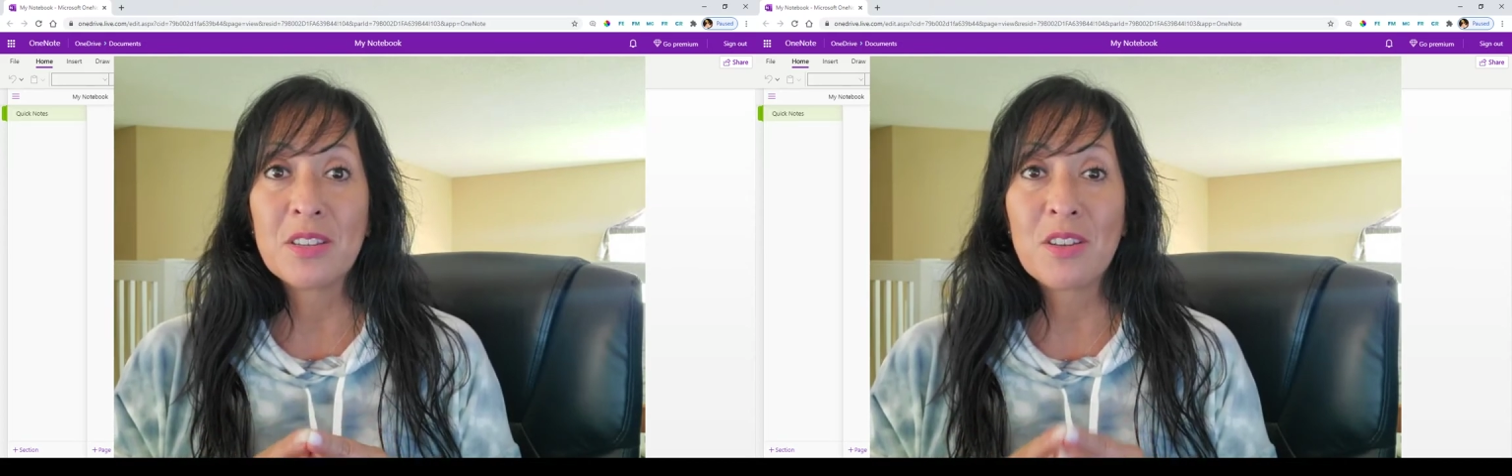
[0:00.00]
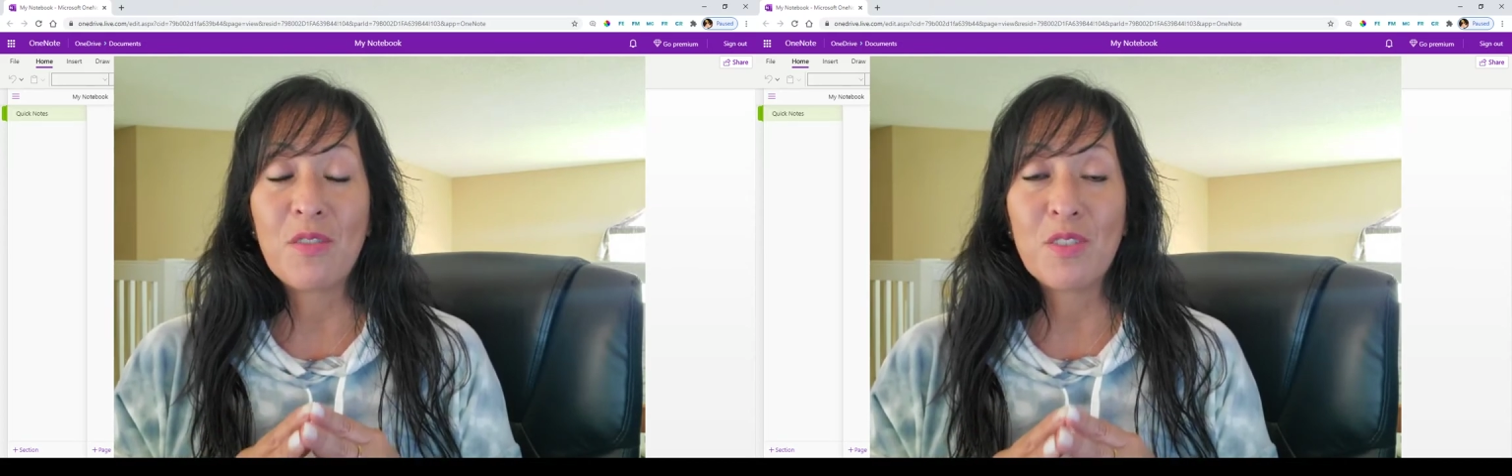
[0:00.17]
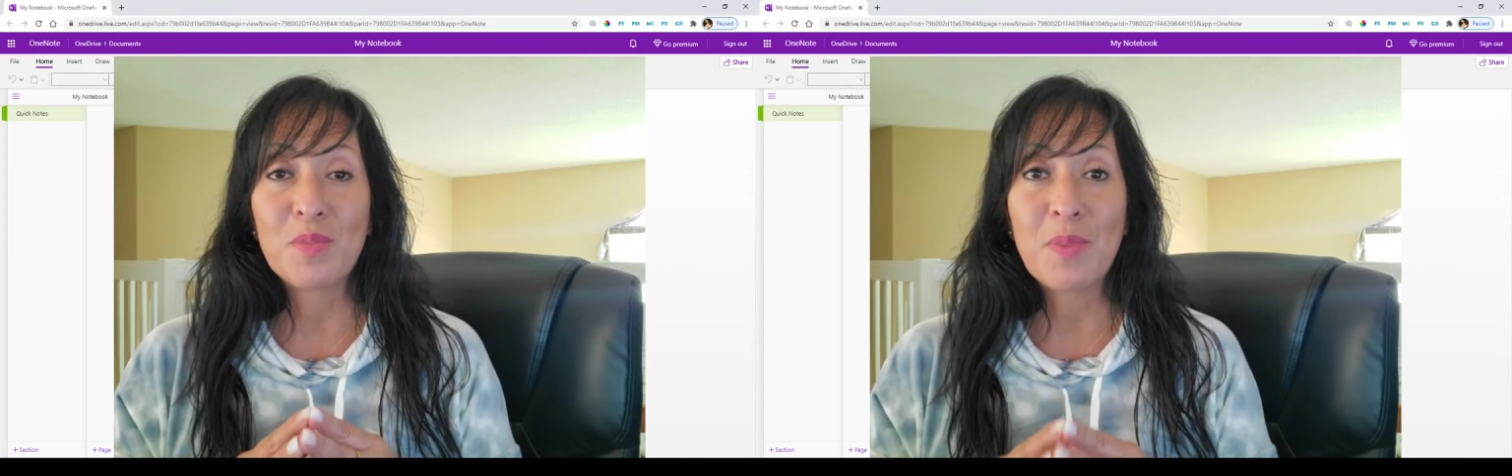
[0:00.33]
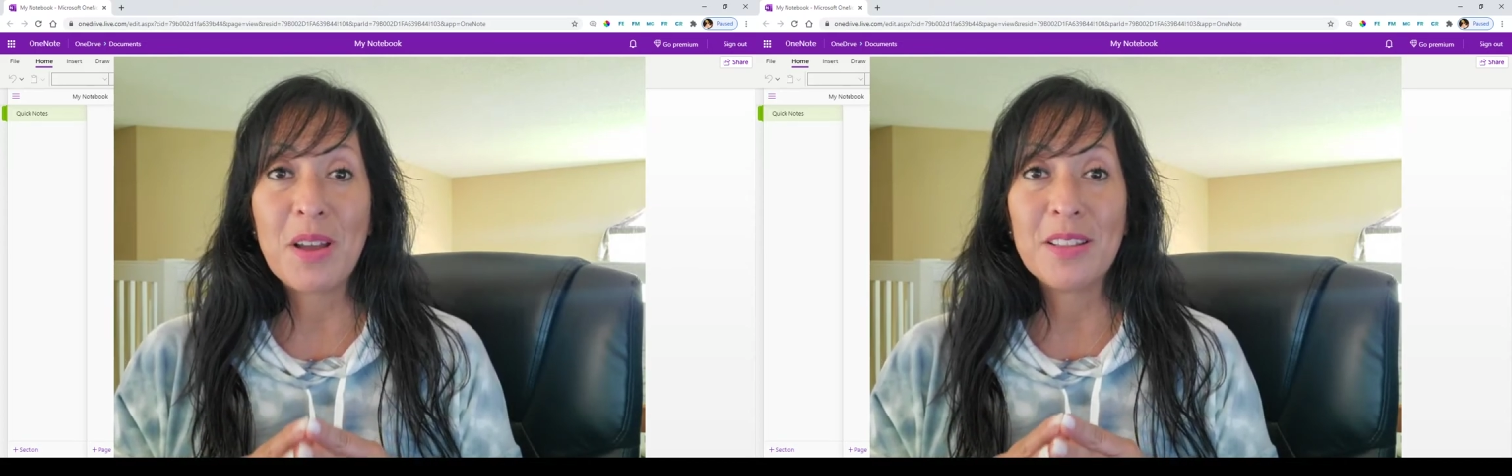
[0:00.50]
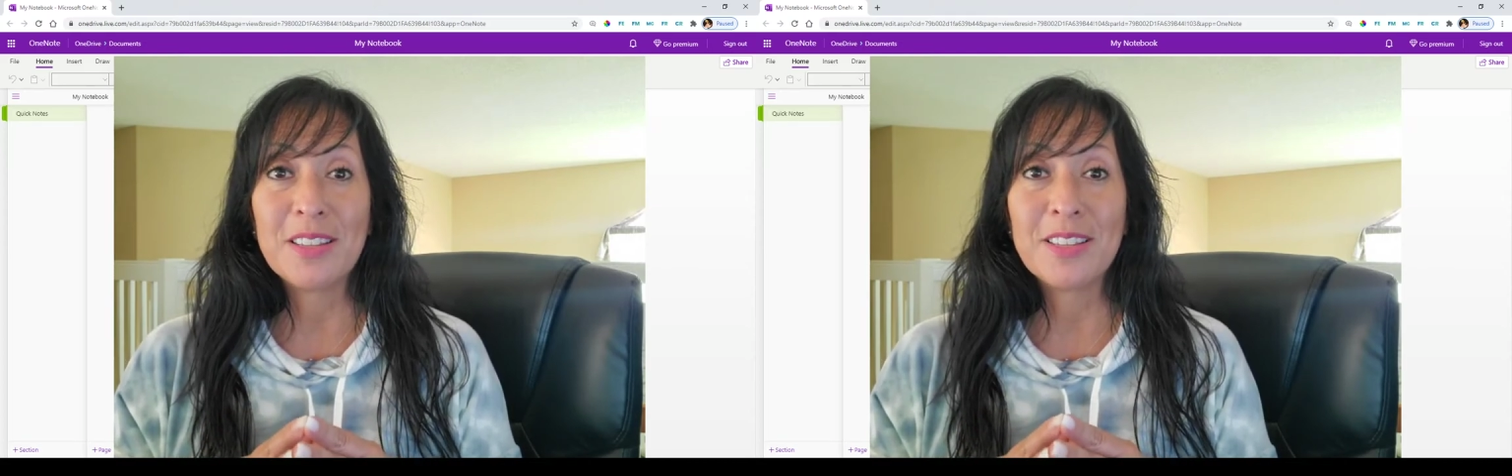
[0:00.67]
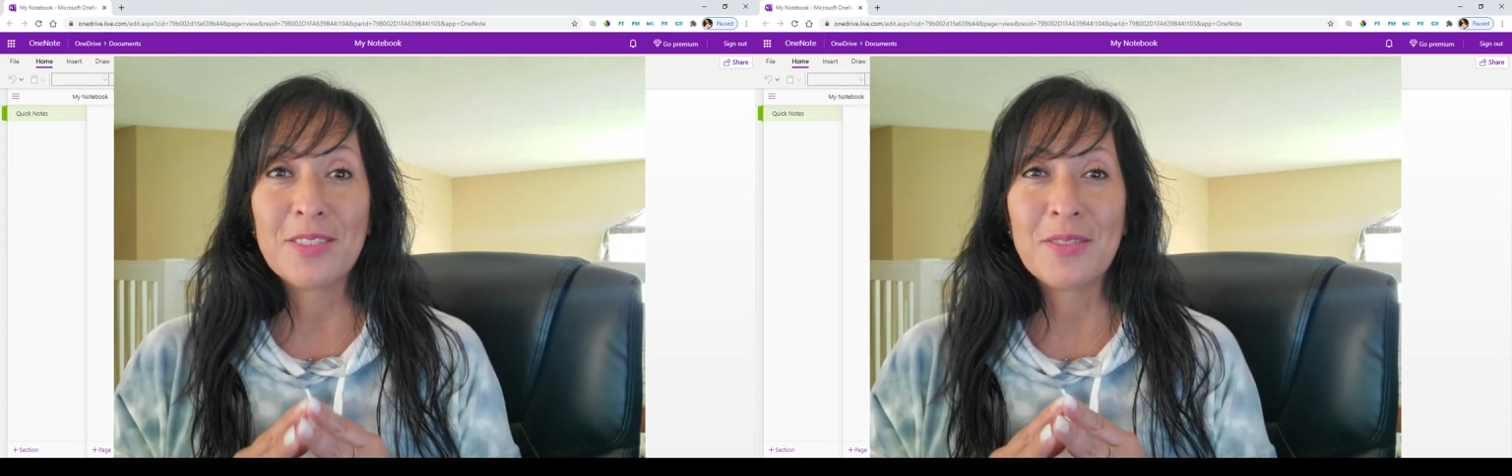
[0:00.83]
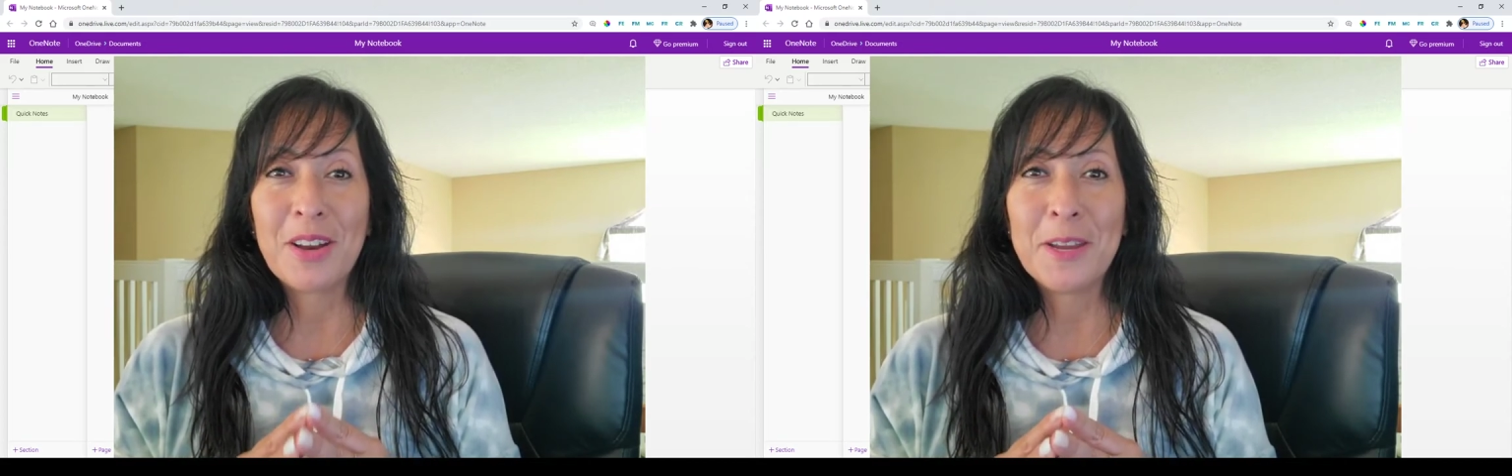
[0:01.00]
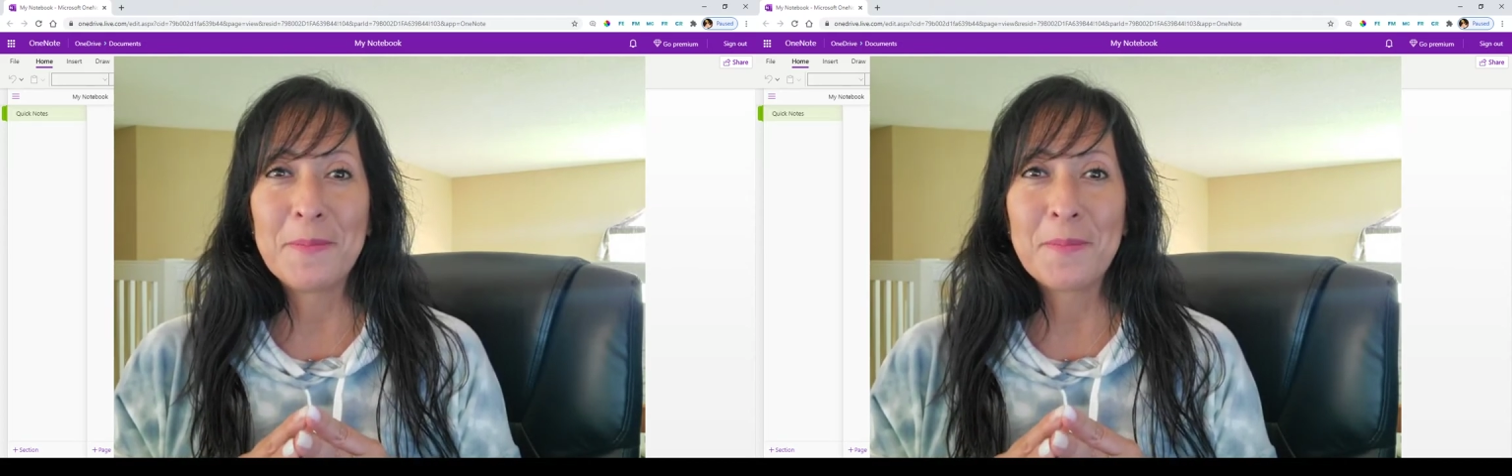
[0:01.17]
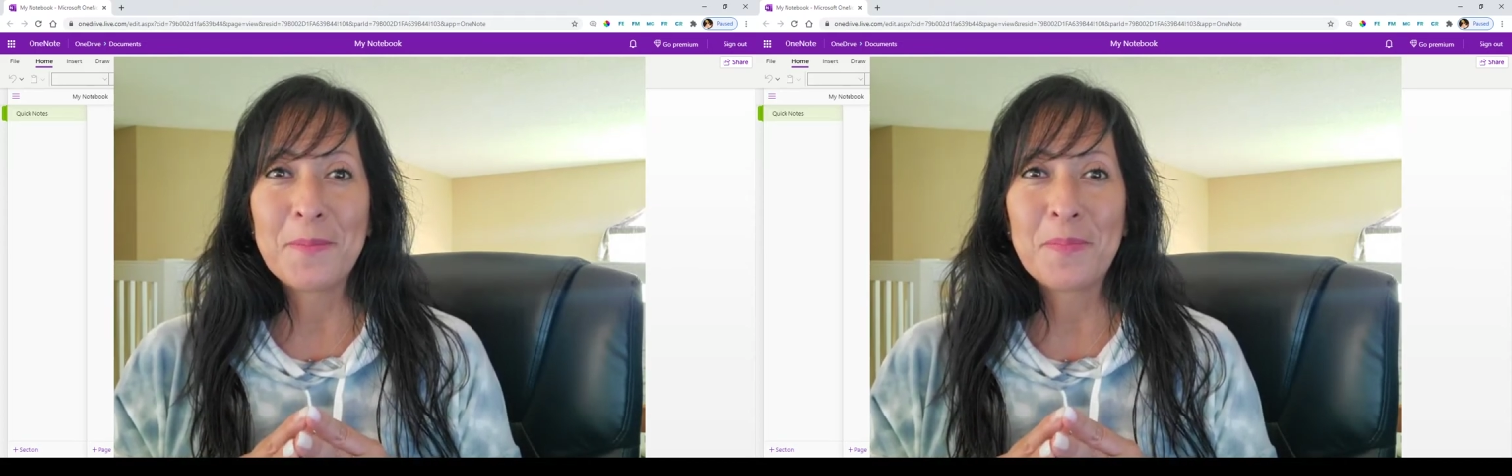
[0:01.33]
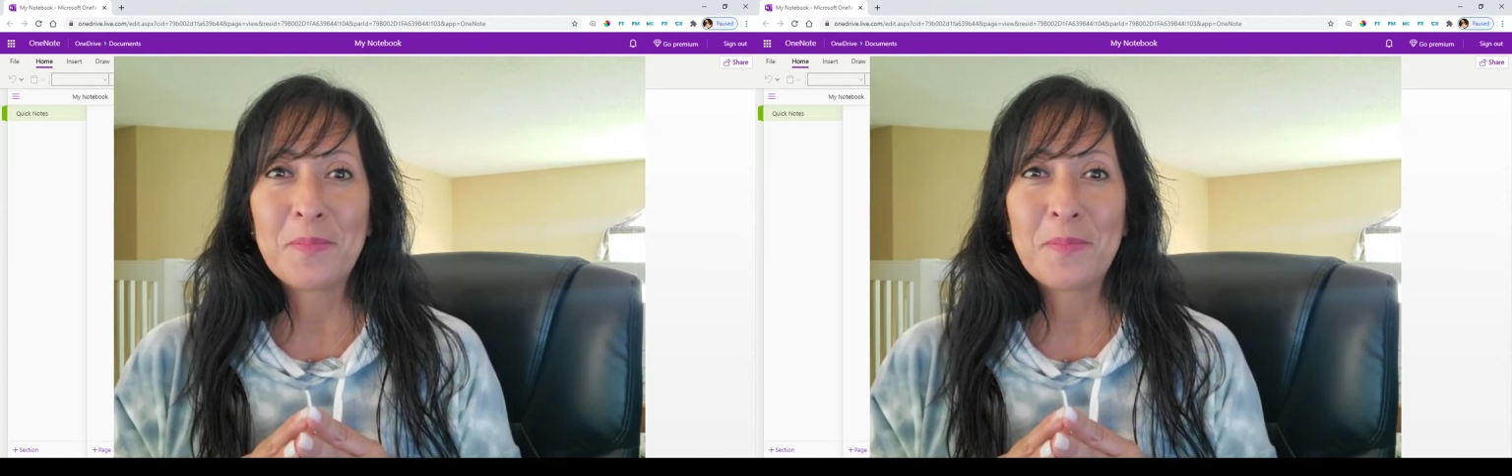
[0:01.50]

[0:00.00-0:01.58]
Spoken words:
correspondence, right?